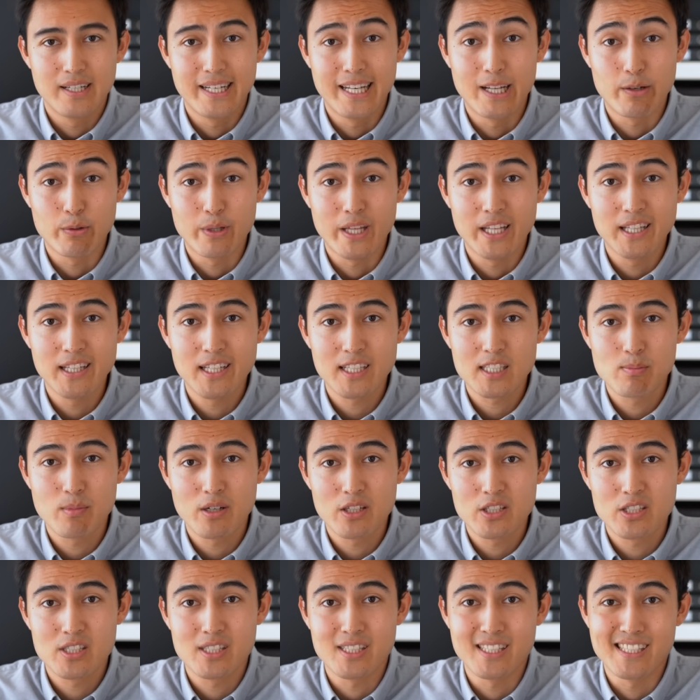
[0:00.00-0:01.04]
Now the INDEX
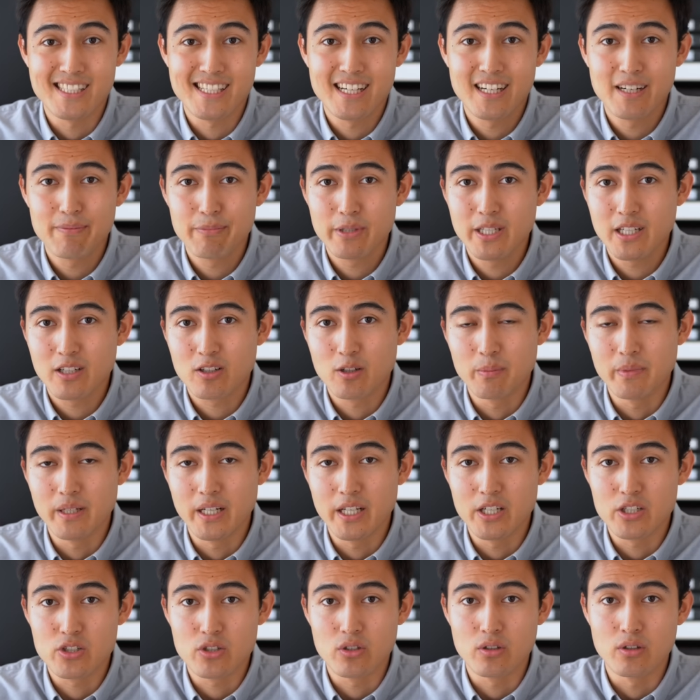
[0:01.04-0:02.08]
MATCH is gonna be a
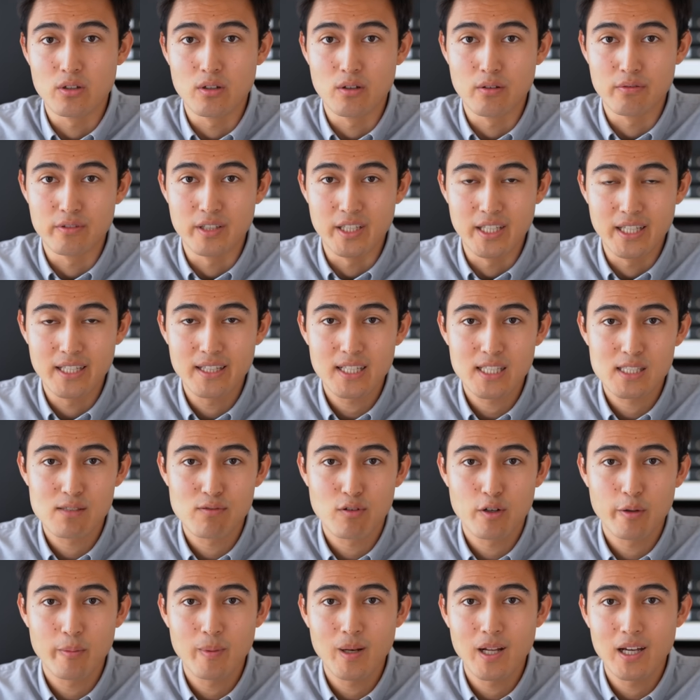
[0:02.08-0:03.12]
combination of the INDEX
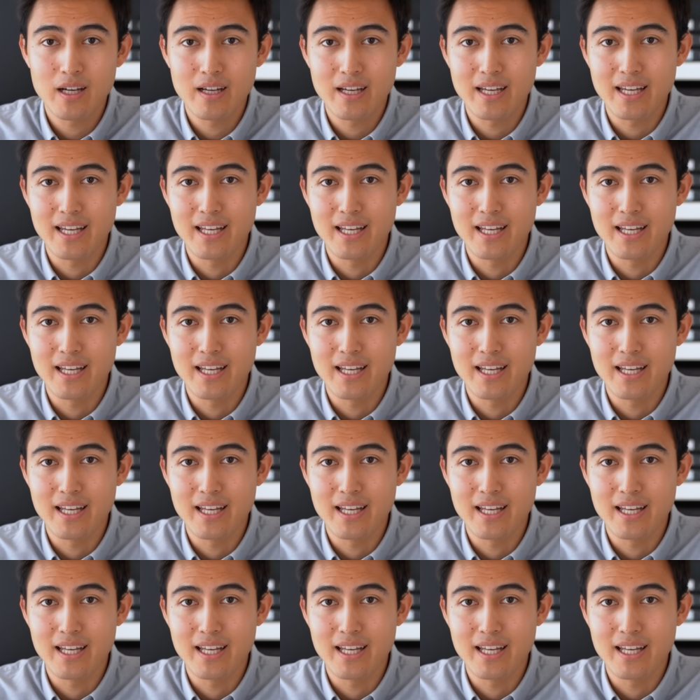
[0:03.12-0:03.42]
formula